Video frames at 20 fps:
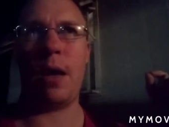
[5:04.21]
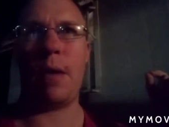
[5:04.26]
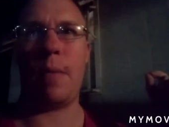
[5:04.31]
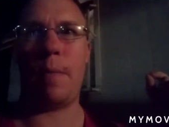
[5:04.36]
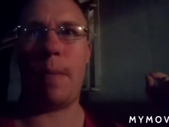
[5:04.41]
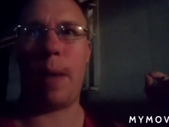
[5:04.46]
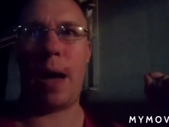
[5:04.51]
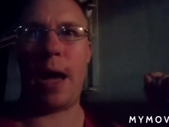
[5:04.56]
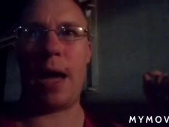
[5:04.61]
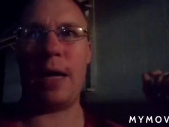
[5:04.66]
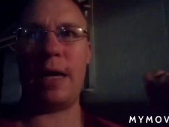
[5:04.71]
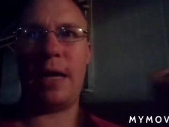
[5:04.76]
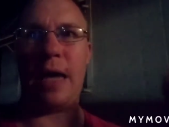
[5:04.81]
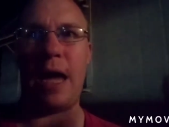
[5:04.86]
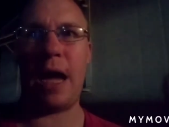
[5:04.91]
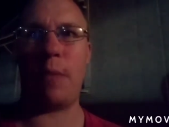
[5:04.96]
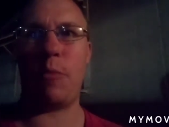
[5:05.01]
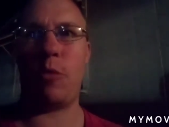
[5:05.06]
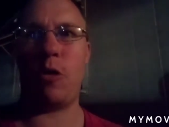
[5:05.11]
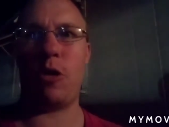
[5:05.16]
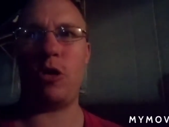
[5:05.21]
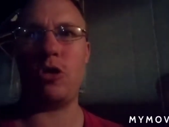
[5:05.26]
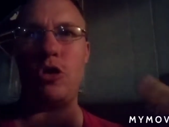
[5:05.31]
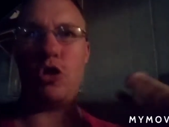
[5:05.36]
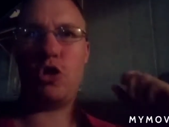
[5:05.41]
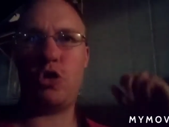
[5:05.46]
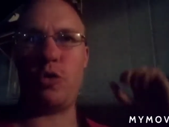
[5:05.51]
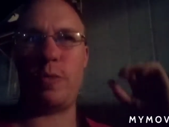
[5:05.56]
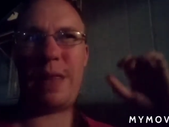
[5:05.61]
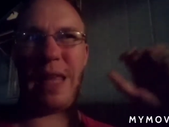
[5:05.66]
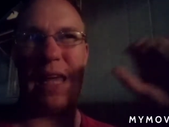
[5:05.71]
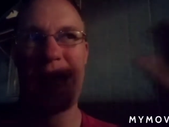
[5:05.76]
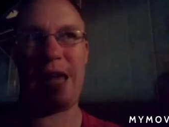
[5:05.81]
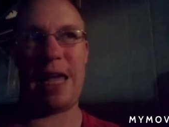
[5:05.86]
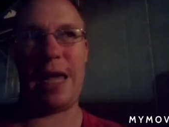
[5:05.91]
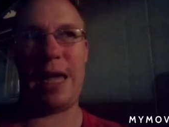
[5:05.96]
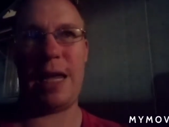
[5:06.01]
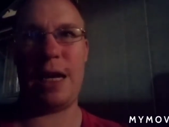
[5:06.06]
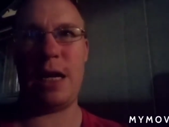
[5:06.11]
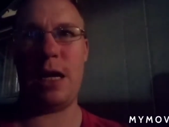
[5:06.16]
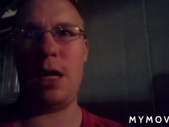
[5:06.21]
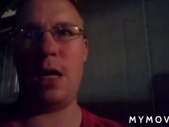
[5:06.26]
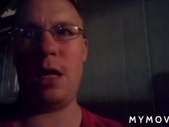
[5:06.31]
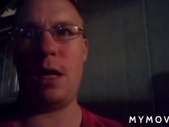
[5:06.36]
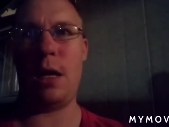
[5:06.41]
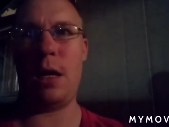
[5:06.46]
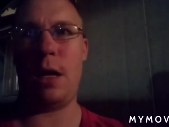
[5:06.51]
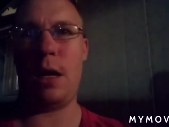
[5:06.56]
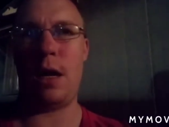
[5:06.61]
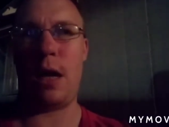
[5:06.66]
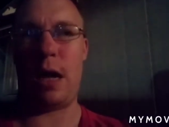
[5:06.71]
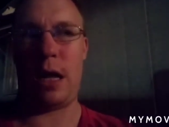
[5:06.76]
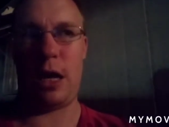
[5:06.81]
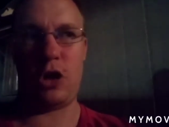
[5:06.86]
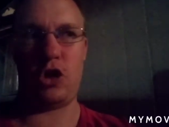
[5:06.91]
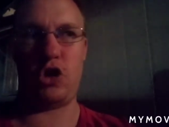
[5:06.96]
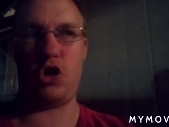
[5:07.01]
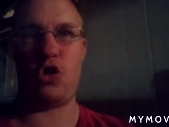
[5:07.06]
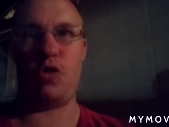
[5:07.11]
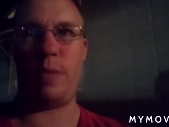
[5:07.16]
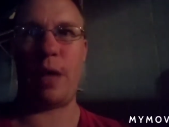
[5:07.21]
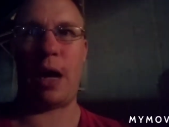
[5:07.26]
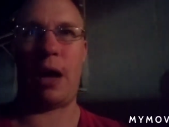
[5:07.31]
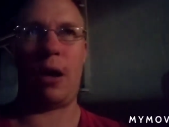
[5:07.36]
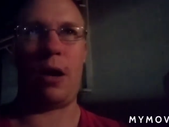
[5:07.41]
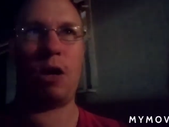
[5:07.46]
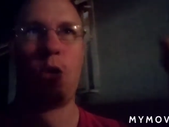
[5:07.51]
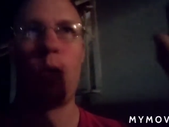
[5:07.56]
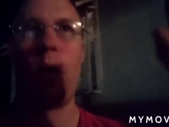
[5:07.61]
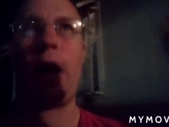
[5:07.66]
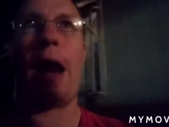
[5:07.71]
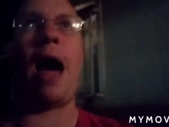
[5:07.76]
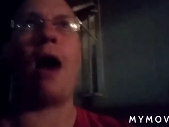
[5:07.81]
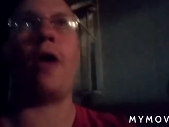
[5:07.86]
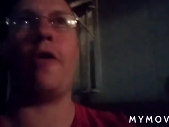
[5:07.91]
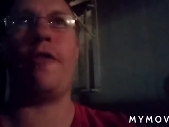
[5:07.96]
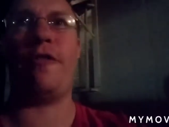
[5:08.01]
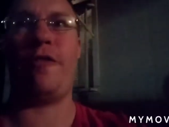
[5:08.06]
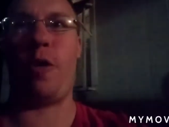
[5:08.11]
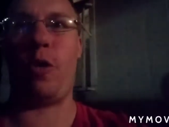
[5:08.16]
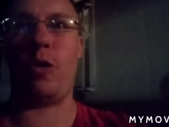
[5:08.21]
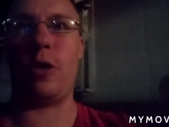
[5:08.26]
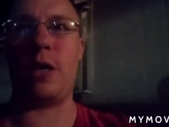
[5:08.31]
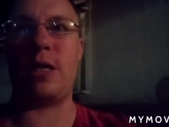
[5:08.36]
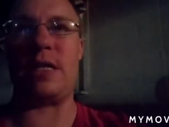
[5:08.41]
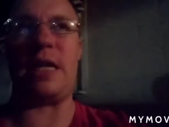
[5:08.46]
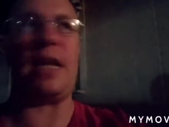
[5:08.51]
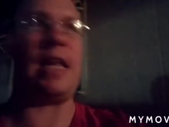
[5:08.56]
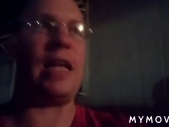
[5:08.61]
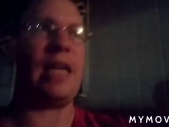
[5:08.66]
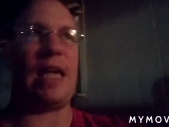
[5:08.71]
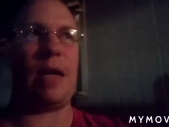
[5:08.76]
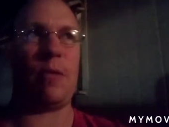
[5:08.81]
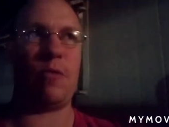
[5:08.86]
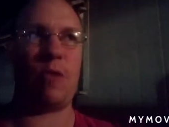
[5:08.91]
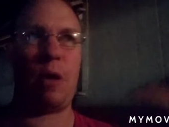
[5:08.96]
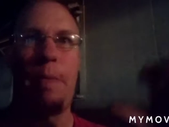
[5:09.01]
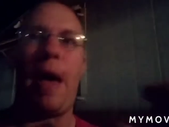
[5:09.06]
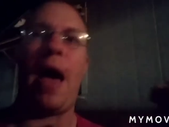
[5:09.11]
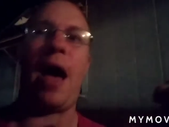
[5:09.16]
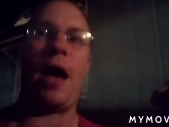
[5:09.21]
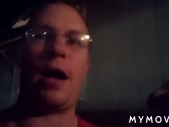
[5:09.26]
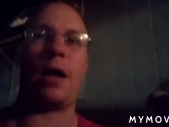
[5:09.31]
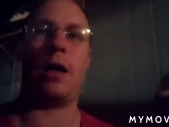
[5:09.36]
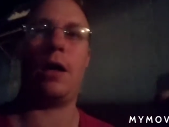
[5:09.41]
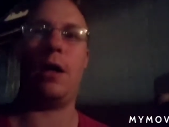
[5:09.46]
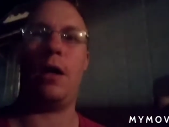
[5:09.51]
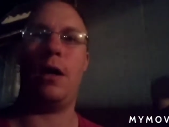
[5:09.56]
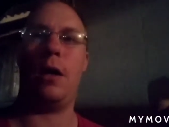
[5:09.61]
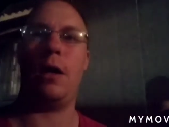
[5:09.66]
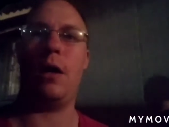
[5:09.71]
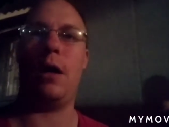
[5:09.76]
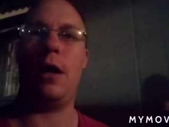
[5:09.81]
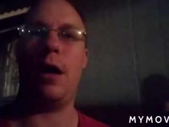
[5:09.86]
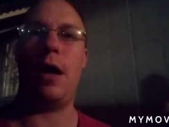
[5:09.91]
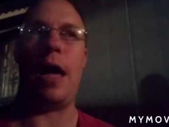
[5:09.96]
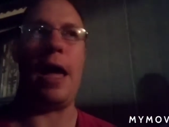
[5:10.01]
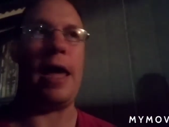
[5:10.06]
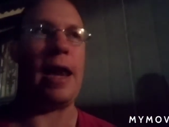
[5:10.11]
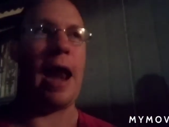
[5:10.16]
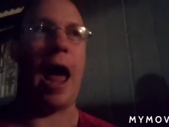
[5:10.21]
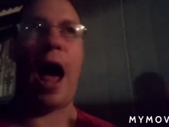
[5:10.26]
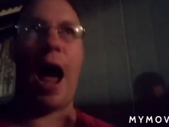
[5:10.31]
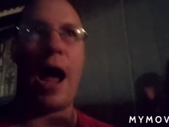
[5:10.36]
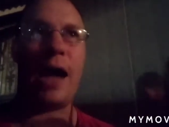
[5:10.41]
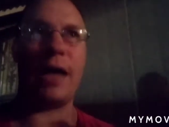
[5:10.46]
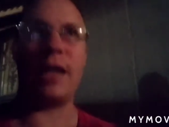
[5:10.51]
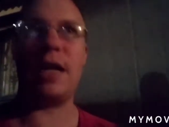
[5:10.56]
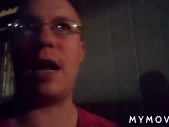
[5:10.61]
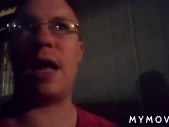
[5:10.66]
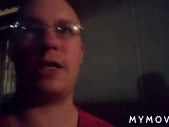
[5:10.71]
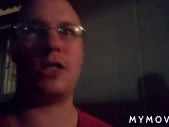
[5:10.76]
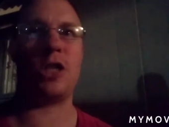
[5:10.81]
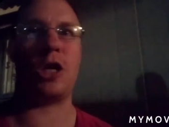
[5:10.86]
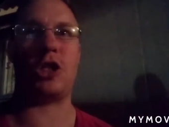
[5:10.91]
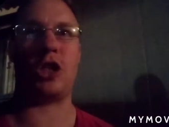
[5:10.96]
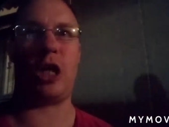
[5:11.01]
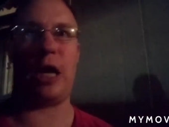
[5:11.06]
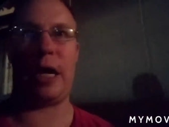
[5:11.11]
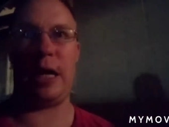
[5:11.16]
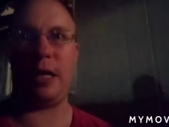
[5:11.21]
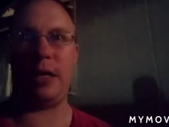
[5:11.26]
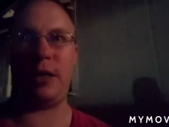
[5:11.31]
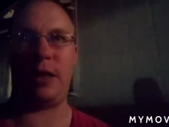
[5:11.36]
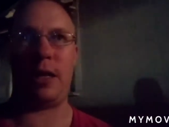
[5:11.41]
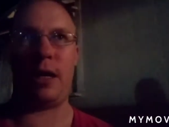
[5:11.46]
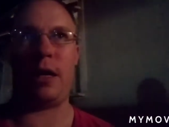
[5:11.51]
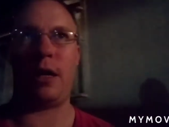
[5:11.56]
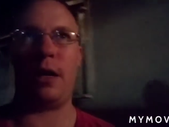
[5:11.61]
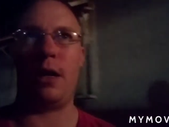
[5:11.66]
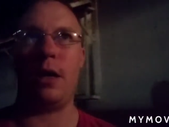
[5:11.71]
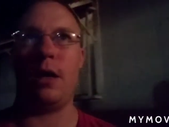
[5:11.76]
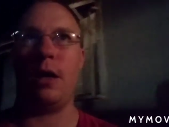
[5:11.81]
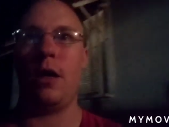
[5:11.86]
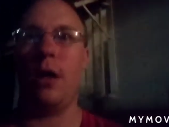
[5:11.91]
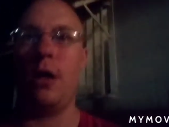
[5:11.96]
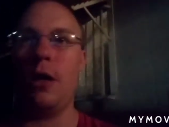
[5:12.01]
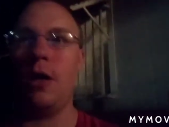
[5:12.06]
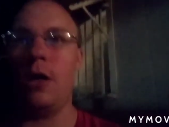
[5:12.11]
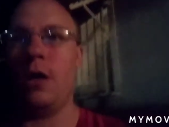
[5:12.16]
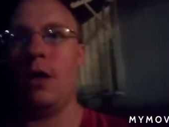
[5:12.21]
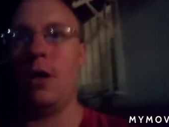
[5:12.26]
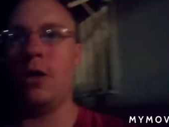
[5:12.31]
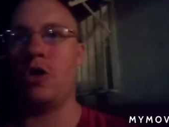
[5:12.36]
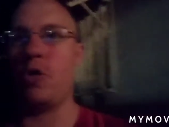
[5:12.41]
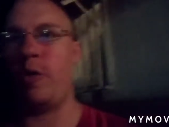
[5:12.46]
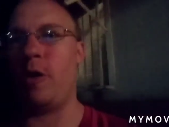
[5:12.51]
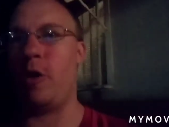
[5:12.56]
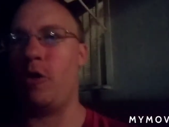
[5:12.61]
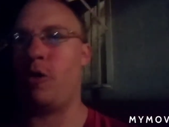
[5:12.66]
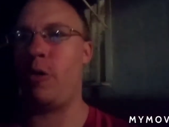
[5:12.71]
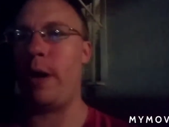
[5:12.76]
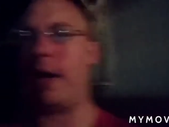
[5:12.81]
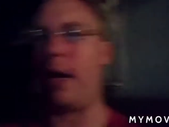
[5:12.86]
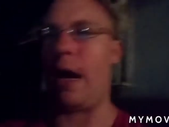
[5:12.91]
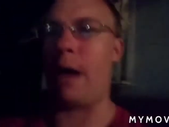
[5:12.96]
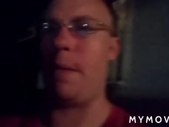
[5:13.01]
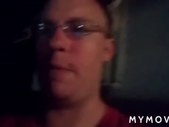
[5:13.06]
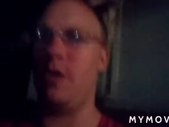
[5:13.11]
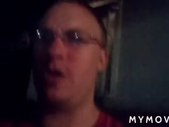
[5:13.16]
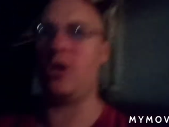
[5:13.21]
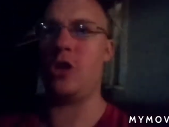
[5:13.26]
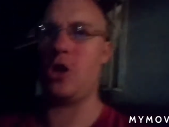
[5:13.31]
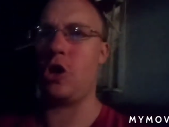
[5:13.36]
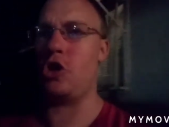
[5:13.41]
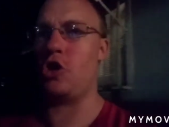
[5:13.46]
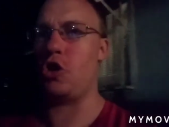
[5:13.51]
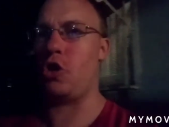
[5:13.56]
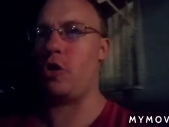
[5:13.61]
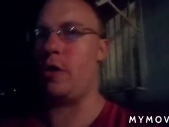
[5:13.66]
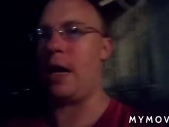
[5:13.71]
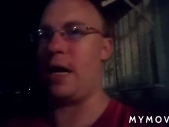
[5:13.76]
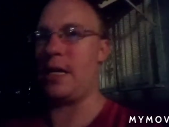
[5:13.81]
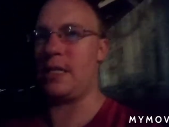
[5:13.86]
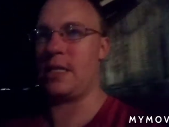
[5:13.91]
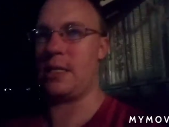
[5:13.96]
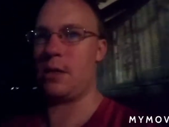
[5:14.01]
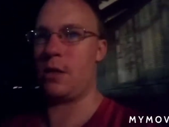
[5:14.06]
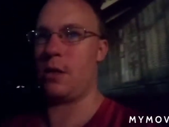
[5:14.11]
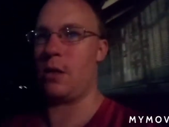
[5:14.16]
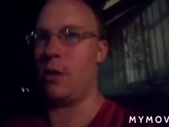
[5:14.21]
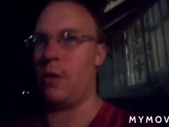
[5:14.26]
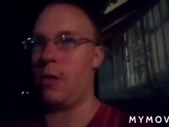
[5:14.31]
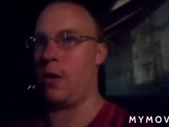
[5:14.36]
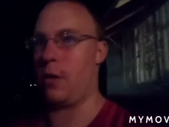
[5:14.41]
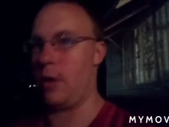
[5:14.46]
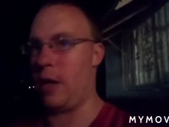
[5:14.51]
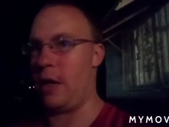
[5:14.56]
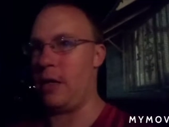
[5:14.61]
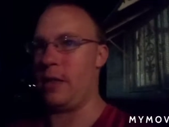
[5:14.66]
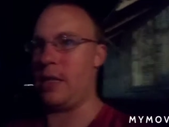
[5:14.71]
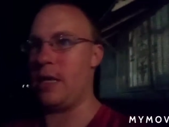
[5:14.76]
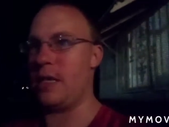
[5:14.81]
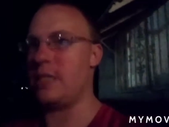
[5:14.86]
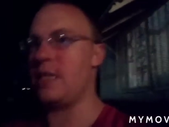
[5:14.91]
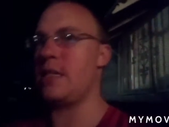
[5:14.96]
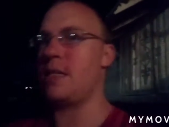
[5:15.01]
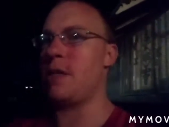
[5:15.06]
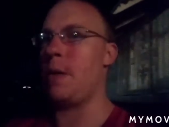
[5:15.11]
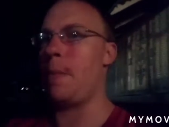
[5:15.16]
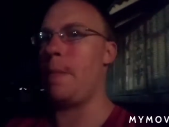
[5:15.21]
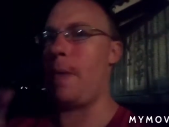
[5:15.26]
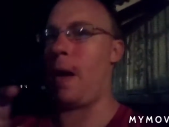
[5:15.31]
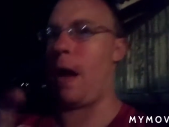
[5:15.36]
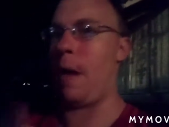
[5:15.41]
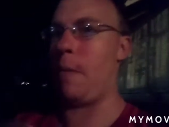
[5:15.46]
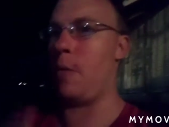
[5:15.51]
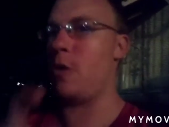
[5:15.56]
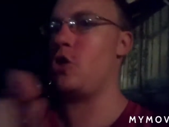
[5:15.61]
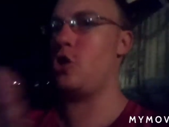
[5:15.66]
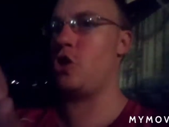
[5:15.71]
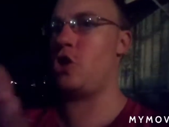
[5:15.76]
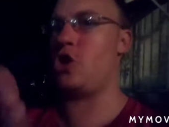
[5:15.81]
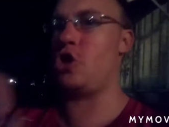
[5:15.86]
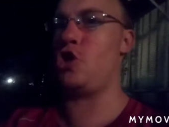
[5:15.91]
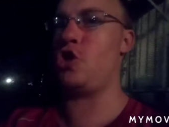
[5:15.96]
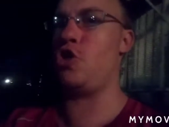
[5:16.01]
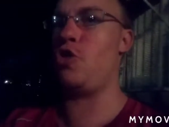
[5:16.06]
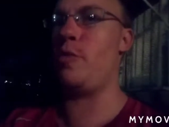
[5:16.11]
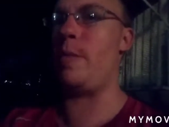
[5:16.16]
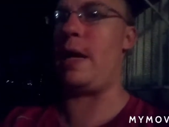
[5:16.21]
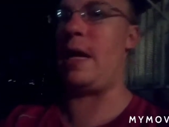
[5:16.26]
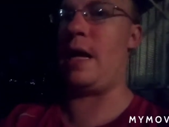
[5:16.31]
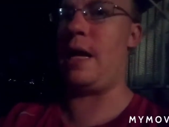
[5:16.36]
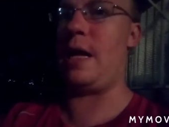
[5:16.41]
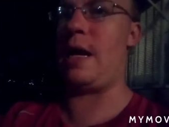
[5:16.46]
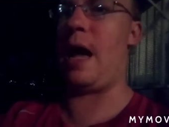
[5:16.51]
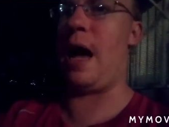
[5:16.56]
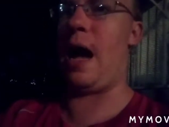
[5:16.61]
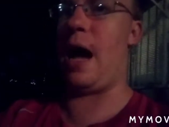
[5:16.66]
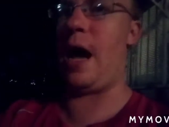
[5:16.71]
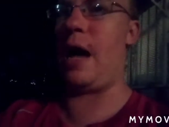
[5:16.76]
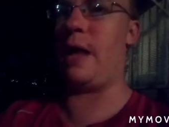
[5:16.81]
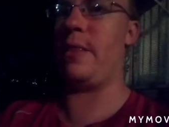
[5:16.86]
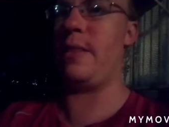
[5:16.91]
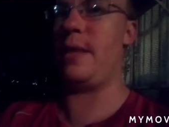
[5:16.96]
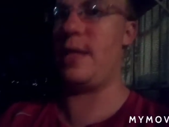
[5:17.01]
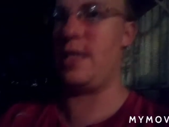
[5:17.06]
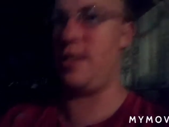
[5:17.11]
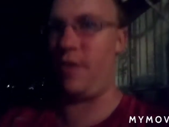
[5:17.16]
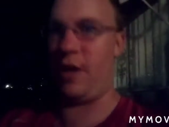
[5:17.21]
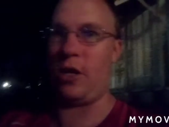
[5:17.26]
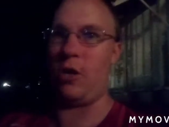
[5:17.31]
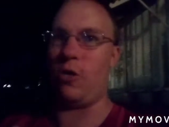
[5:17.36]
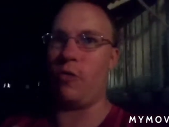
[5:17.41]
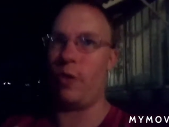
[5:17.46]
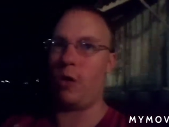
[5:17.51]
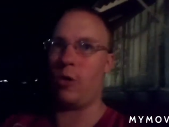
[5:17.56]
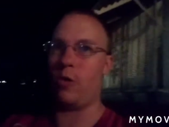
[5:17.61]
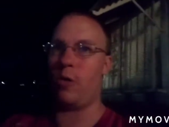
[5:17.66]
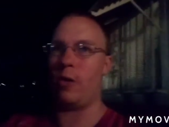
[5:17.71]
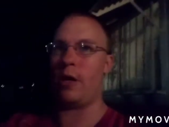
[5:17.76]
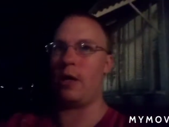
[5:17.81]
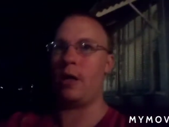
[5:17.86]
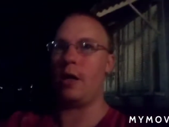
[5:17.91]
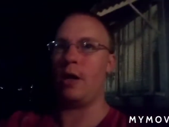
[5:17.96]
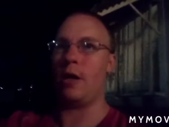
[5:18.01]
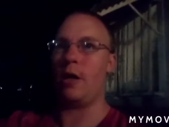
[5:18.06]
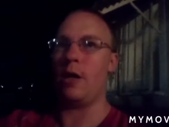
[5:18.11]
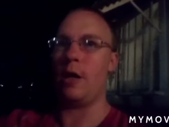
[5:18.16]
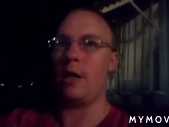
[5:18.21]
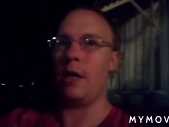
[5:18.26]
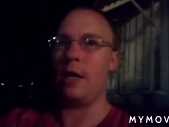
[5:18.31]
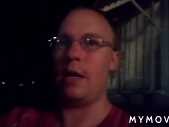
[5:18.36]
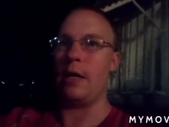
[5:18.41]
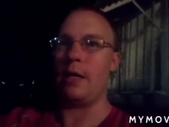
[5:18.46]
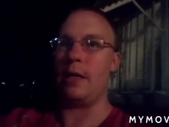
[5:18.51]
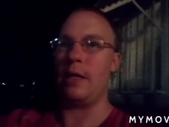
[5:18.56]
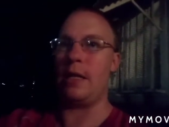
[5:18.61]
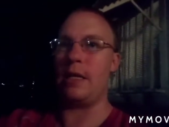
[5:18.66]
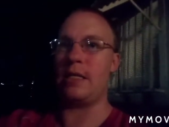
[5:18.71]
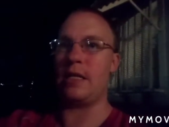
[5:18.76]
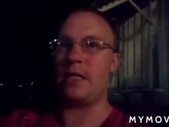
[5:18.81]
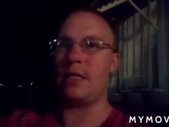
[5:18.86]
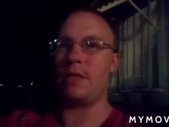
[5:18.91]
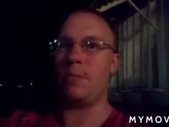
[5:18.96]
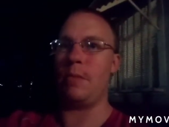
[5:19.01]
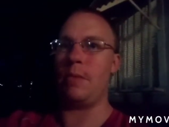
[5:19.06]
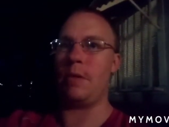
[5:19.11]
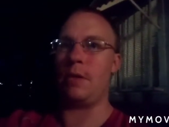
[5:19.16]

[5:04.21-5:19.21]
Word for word: my camera zoomed in and zoomed out, like it went out of focus and it came right back. And I did not touch anything. So real quick, I'm just gonna show you guys. Okay, this is I'm gonna just zoom in on this video real quick. This is